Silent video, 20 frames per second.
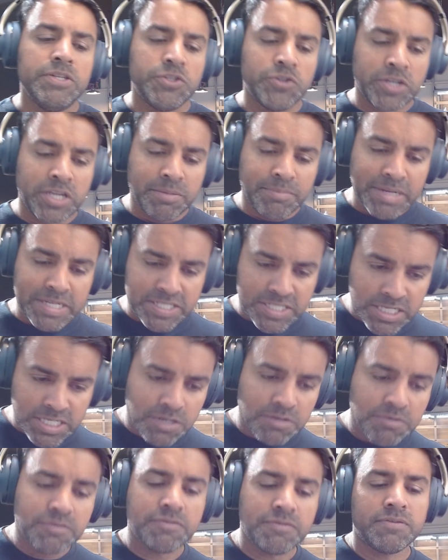Doing it
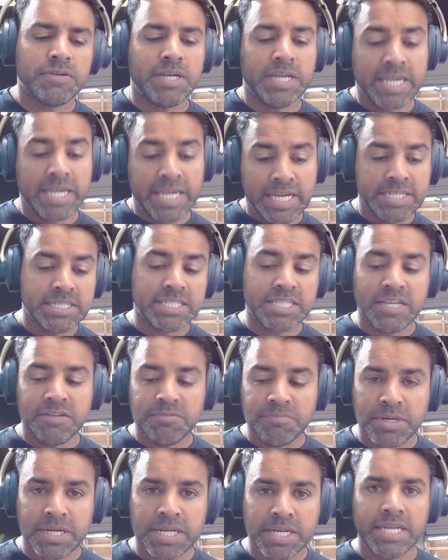myself, again, to save
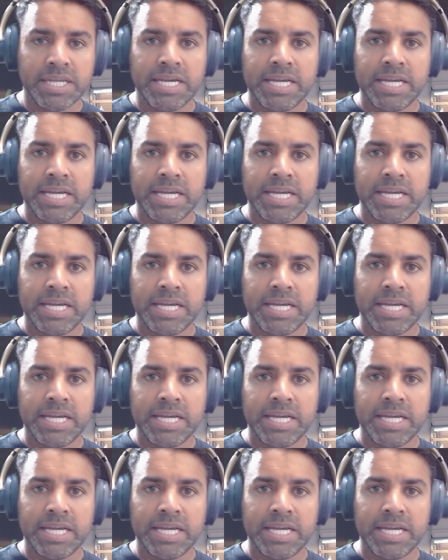money.